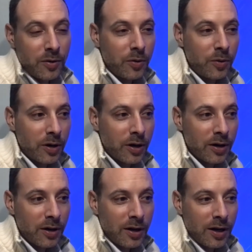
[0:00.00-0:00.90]

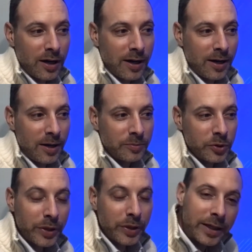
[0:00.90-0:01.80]
Or do
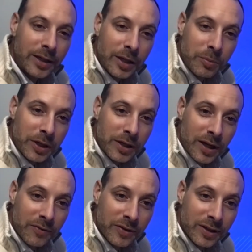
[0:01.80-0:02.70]
we need to keep it
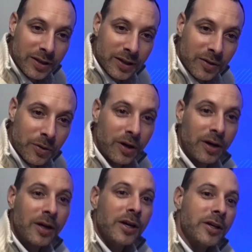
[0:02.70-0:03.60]
indefinitely?
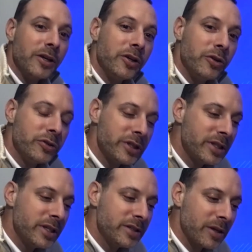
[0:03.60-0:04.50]
Or you just
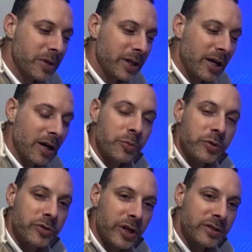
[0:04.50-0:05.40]
need something to help you
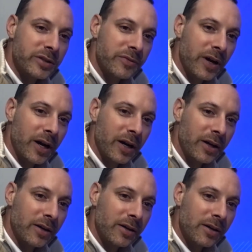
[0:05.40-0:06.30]
justify
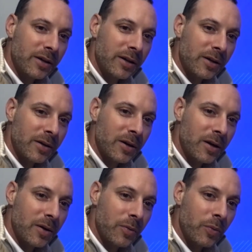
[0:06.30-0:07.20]

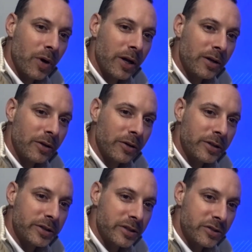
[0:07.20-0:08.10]
what your
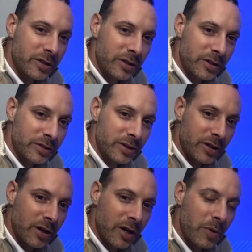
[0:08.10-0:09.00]
decision is,
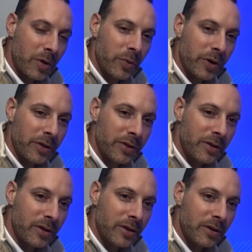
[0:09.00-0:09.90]
come up with
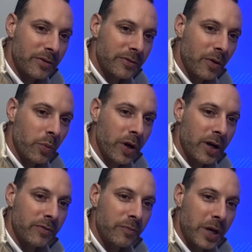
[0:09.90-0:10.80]
some way
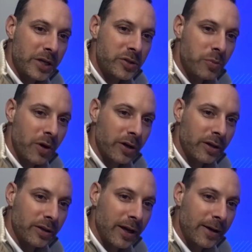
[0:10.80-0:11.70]
of
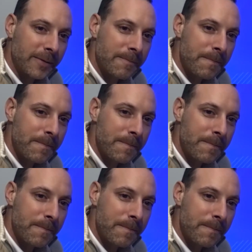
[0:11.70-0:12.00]
benchmarking that.